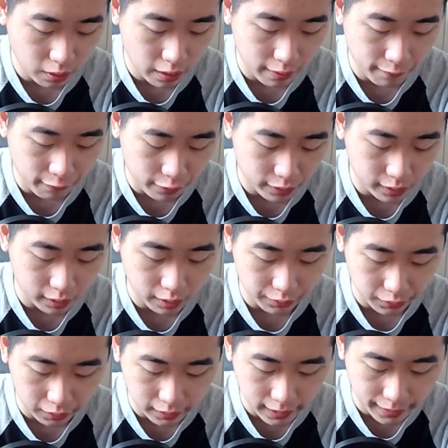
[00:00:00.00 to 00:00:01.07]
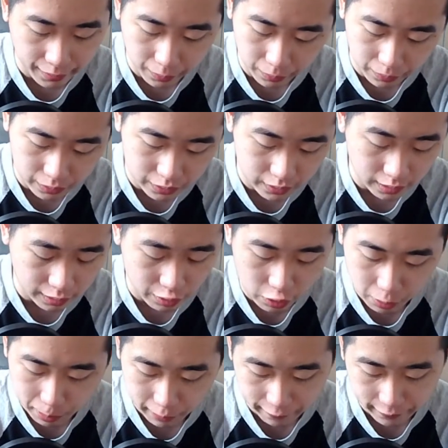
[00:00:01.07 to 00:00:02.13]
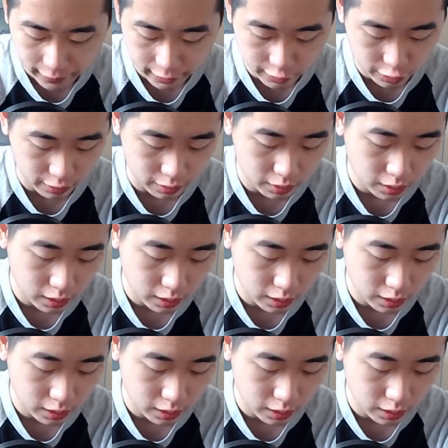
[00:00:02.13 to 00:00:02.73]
everything on the dial is done to perfection.